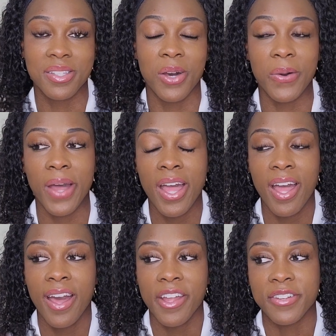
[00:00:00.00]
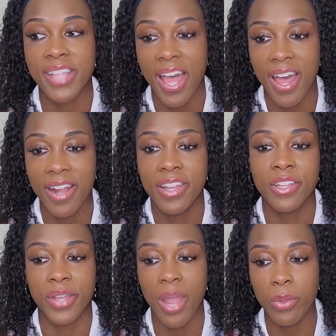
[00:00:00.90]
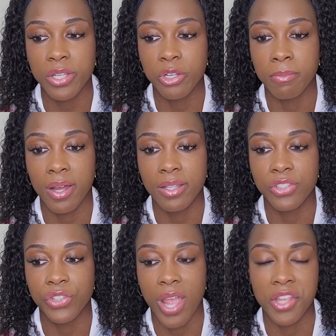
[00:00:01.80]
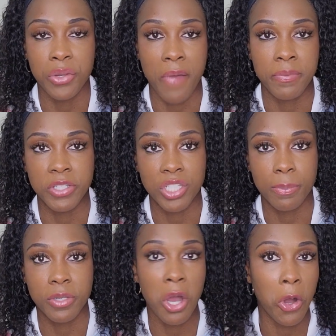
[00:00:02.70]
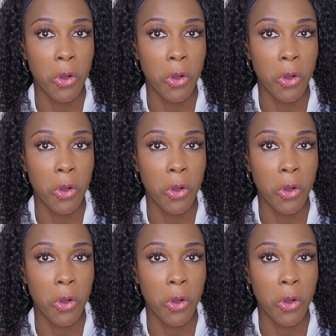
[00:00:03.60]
So you're sad, you can't really do much, and you have to be shipped.